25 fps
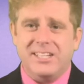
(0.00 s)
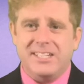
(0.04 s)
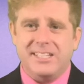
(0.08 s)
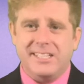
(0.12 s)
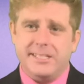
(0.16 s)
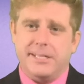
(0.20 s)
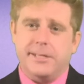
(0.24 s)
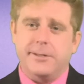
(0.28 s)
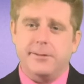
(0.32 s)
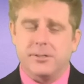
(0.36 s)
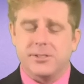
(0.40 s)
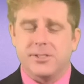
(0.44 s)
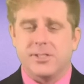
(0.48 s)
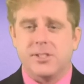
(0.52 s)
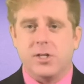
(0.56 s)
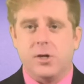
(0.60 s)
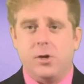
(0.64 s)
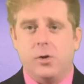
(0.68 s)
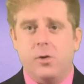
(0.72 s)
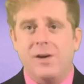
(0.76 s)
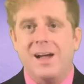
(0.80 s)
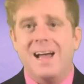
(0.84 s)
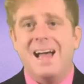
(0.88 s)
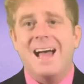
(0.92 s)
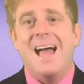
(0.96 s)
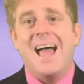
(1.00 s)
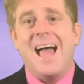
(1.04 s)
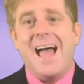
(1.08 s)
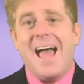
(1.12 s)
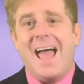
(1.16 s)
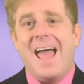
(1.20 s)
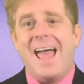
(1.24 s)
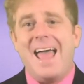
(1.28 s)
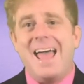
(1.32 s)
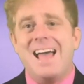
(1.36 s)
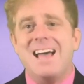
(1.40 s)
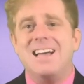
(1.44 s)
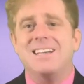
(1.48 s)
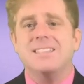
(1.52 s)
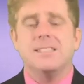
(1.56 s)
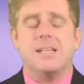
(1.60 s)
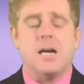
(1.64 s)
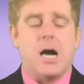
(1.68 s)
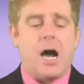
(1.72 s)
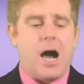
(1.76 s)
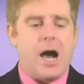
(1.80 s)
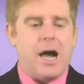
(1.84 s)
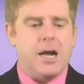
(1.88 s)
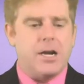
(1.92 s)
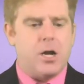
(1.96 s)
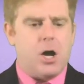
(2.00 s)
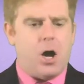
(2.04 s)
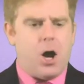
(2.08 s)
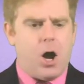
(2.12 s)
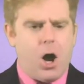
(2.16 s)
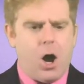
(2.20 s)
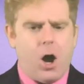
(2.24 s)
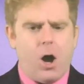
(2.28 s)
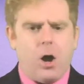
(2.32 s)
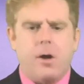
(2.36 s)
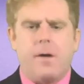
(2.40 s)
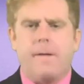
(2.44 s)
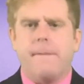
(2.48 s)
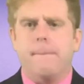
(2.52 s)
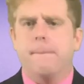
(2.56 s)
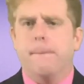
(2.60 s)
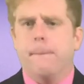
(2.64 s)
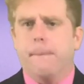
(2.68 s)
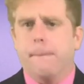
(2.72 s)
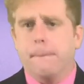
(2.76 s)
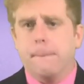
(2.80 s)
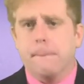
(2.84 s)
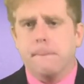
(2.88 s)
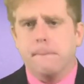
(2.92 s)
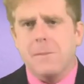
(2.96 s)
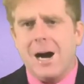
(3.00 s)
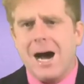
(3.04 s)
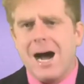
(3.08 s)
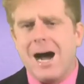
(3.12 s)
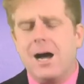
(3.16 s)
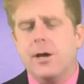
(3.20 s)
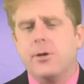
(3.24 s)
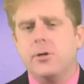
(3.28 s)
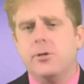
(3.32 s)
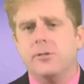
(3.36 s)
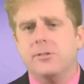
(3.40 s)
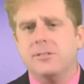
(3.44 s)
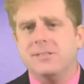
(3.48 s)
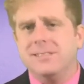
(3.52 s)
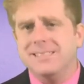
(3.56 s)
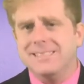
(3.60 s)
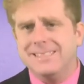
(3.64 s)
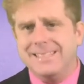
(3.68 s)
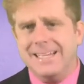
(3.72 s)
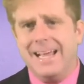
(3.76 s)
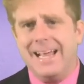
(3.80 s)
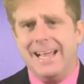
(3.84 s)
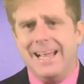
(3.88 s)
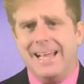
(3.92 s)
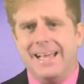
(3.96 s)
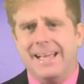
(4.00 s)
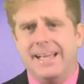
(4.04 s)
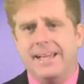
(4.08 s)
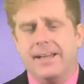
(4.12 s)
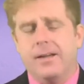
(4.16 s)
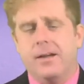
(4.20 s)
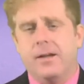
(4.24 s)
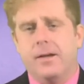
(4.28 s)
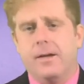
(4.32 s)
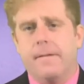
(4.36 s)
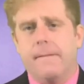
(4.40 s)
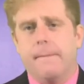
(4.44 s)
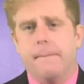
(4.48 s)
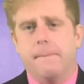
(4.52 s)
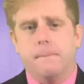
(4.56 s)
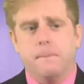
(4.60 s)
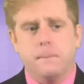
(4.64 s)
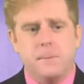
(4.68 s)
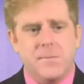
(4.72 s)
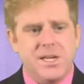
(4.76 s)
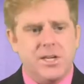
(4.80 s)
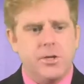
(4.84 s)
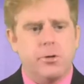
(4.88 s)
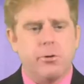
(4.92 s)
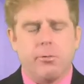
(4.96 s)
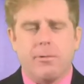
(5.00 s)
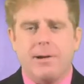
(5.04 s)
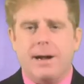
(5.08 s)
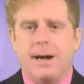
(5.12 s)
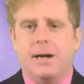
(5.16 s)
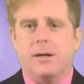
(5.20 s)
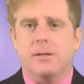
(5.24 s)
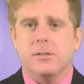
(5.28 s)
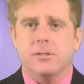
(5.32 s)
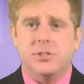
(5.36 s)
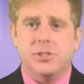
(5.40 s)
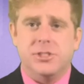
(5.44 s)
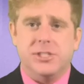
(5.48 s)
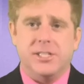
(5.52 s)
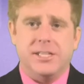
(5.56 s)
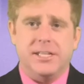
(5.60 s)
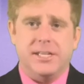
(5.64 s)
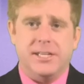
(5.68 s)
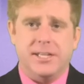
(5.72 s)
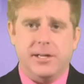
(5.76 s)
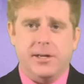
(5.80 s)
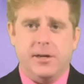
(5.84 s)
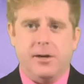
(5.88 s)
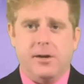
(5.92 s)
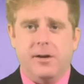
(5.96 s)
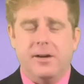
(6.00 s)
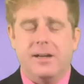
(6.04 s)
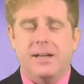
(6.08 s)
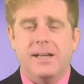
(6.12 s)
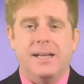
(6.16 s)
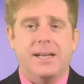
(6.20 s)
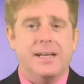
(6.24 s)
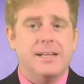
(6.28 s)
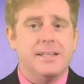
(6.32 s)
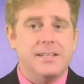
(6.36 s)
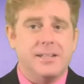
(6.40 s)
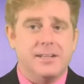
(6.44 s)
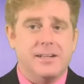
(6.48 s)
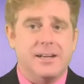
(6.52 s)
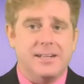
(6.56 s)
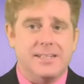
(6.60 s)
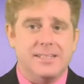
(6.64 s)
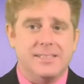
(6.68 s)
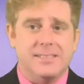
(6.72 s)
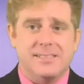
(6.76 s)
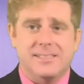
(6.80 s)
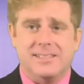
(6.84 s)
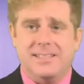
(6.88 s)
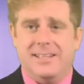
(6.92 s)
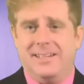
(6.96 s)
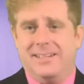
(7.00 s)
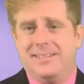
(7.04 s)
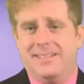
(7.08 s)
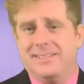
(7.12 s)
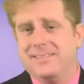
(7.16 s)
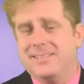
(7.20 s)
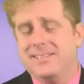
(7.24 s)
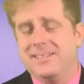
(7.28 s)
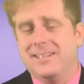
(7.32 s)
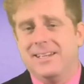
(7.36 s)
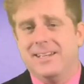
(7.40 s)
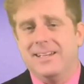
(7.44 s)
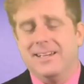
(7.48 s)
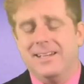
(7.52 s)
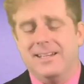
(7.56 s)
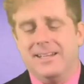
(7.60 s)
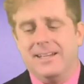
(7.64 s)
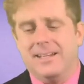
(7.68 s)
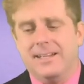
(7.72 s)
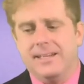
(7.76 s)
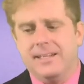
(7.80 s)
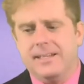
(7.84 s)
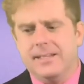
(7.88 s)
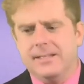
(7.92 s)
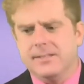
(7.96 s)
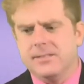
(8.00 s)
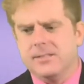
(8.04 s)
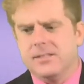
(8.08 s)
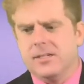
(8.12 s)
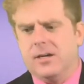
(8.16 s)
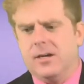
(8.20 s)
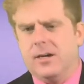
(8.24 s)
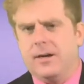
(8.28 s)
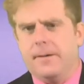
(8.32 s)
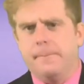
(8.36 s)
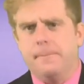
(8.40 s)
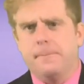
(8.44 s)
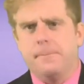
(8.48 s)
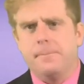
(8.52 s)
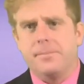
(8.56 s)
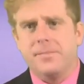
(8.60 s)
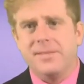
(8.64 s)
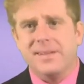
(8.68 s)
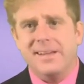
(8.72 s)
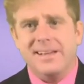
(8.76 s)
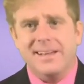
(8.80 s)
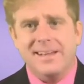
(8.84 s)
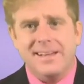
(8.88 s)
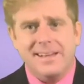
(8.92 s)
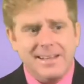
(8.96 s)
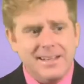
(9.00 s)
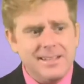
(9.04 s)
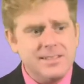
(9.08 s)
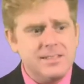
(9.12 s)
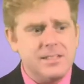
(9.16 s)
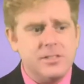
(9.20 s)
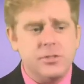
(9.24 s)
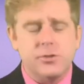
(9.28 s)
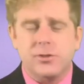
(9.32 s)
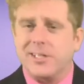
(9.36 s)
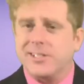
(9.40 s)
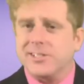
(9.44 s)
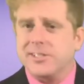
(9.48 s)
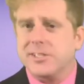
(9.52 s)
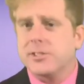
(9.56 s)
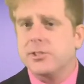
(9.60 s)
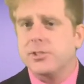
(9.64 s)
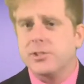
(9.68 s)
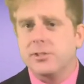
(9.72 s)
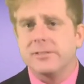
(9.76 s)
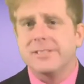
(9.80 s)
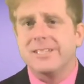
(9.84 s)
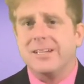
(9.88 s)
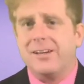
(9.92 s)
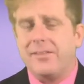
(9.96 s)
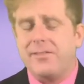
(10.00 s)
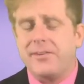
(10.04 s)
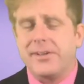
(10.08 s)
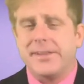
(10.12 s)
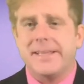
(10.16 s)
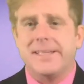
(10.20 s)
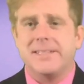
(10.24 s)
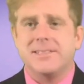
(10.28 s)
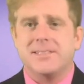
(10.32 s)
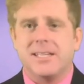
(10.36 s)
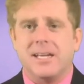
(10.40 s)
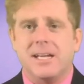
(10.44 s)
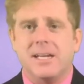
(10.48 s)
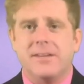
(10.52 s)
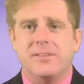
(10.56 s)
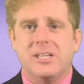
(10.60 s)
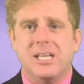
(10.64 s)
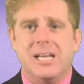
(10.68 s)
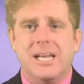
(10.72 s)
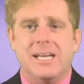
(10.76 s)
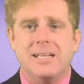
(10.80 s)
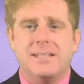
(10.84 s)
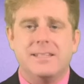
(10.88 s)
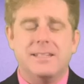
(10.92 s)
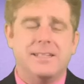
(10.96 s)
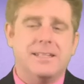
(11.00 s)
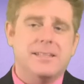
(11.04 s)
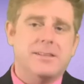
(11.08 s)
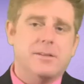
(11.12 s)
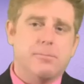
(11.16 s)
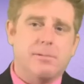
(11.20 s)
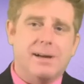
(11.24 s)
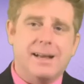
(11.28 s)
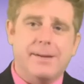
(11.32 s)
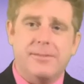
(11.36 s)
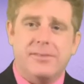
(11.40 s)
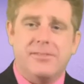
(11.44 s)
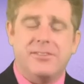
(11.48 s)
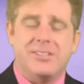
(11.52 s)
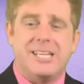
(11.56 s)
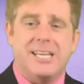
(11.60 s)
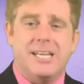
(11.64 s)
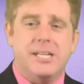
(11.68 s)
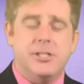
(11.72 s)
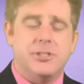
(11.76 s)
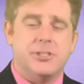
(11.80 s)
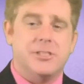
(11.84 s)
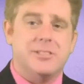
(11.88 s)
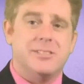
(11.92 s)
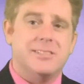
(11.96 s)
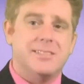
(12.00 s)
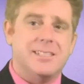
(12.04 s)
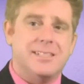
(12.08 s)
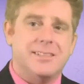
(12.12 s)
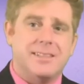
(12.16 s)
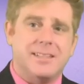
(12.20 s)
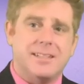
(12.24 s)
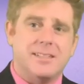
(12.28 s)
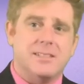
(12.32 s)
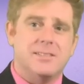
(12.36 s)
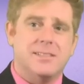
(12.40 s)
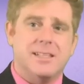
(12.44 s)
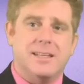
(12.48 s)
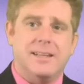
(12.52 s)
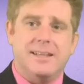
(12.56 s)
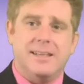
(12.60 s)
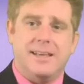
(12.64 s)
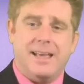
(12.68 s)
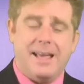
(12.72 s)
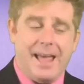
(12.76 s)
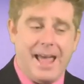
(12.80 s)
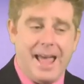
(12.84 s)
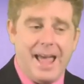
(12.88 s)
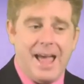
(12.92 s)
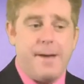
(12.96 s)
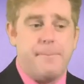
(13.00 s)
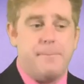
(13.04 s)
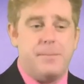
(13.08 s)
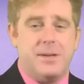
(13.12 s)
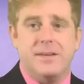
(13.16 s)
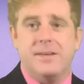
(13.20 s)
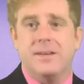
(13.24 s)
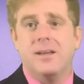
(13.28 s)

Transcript: years ago has on our modern day meteorology here in the United States. it, it is, um, it's interesting. It shows how everything's kind of connected and the ramifications that things that happened